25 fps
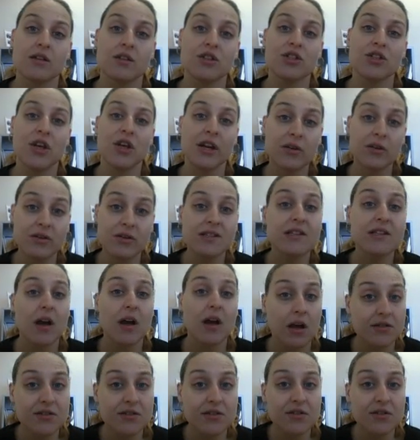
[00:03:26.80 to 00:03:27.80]
generous
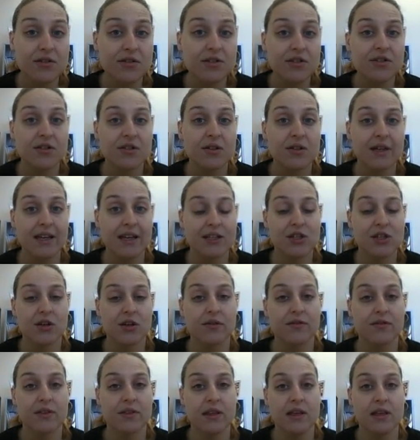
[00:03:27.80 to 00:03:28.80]
answers to each
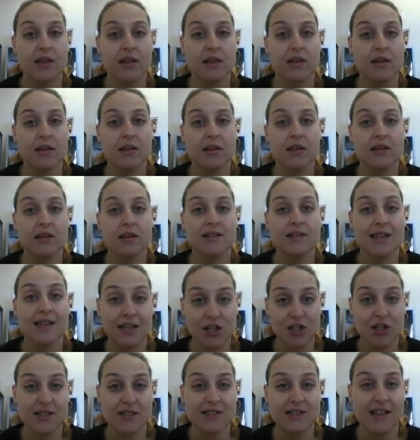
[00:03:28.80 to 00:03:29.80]
of the
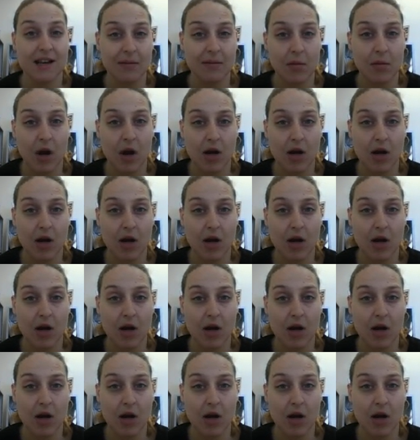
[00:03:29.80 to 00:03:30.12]
sections that I'm